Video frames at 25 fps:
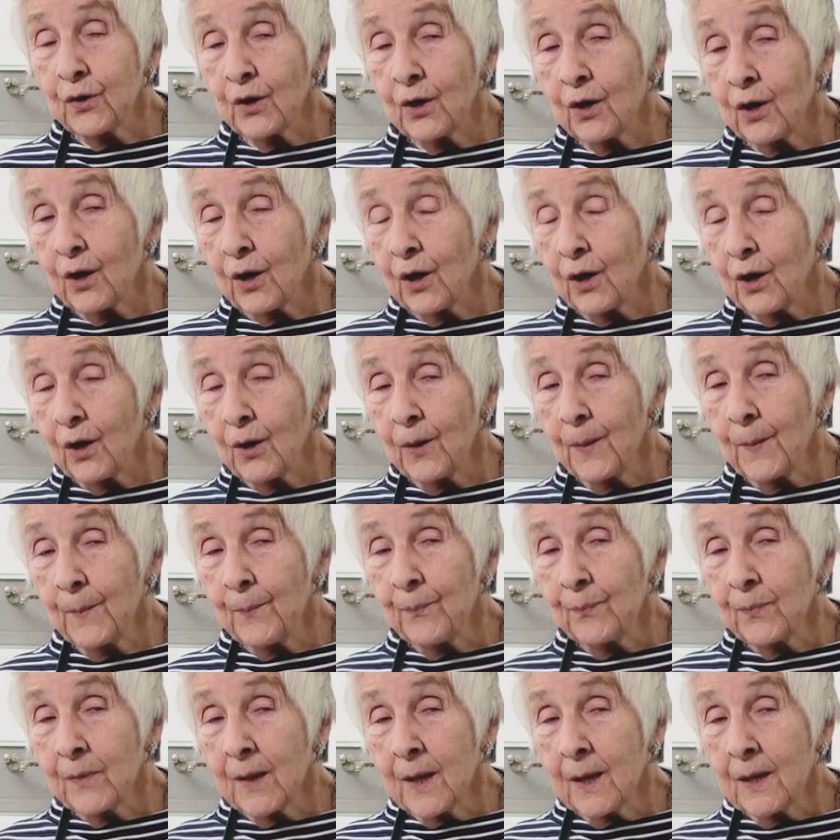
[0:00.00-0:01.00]
the
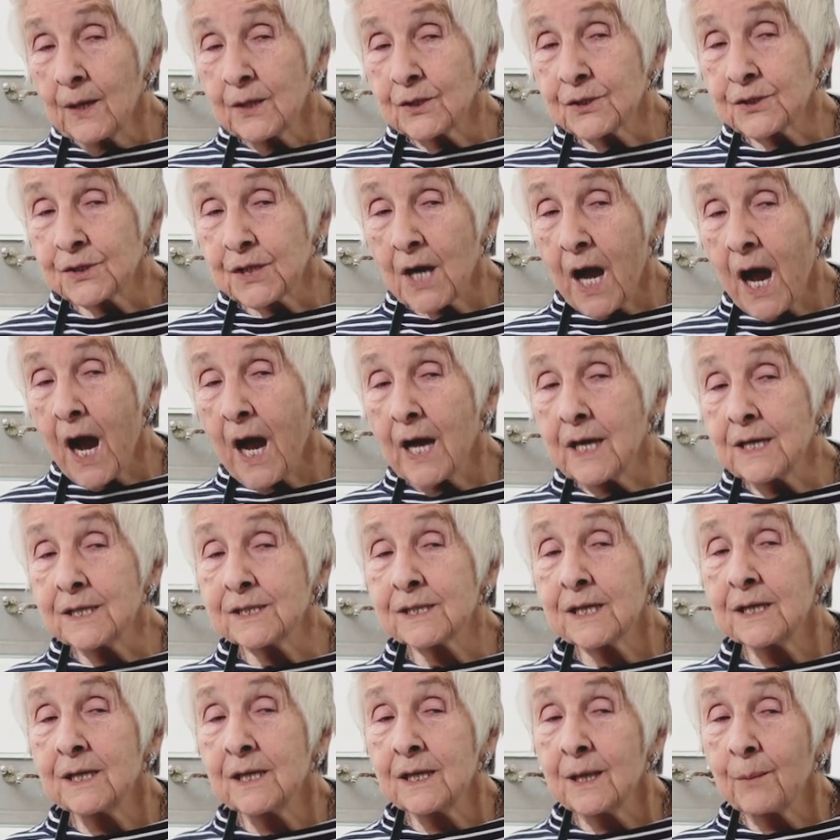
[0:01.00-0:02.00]

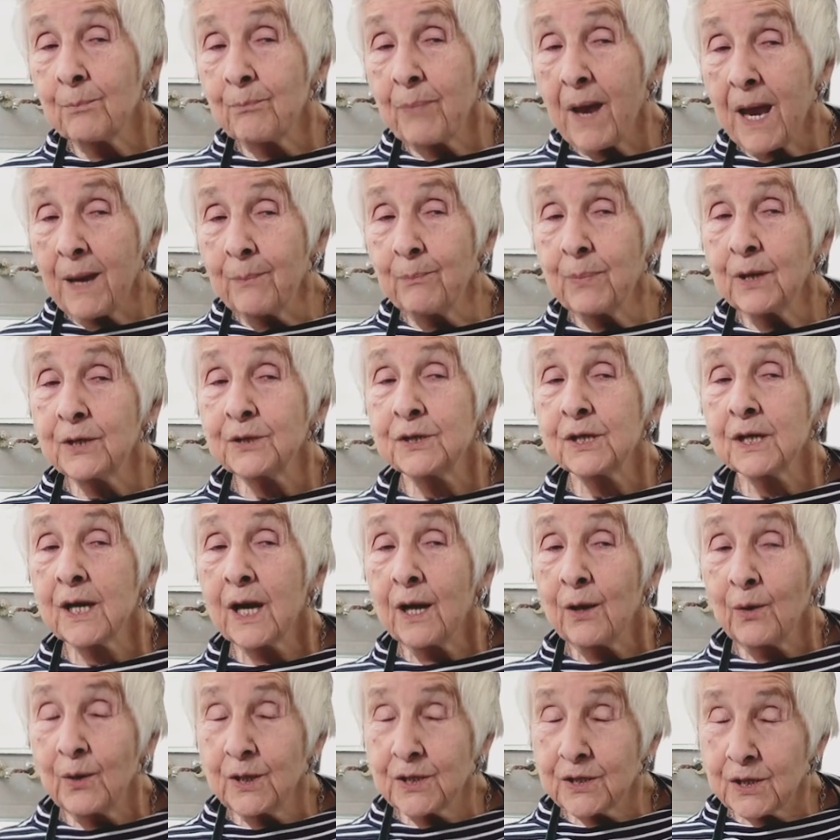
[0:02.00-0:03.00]
size in the paper to
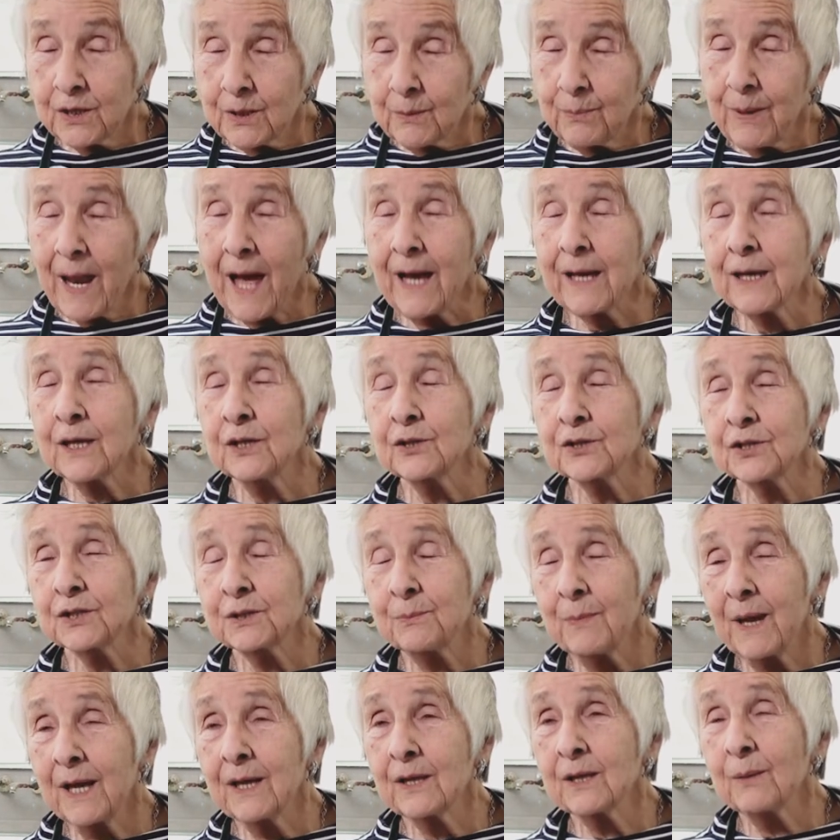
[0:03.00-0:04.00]
go into the blankets
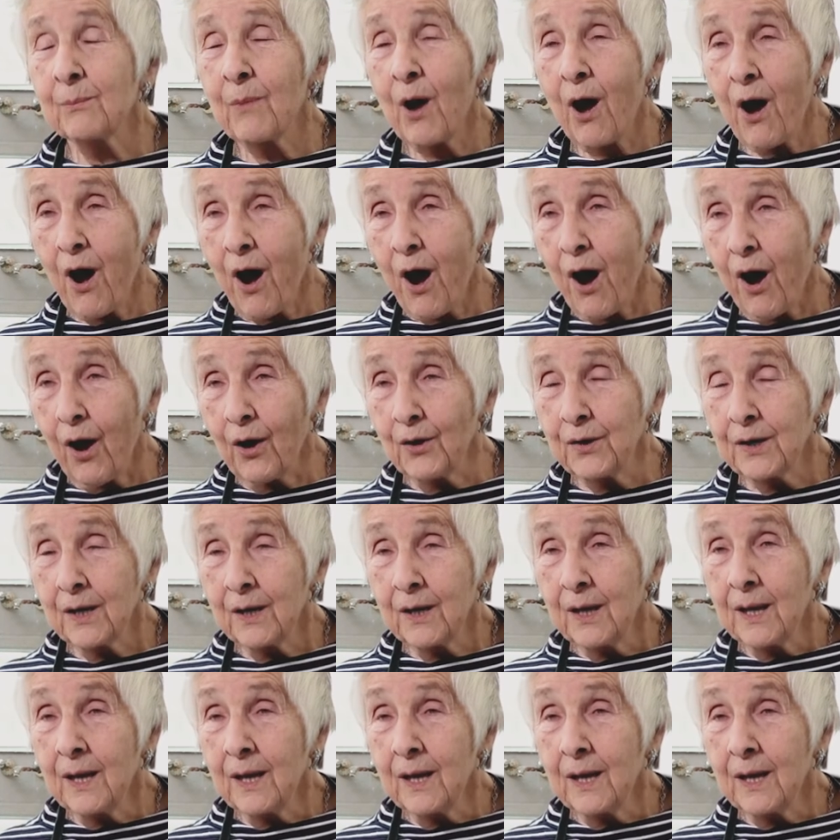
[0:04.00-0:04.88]
to make them hard.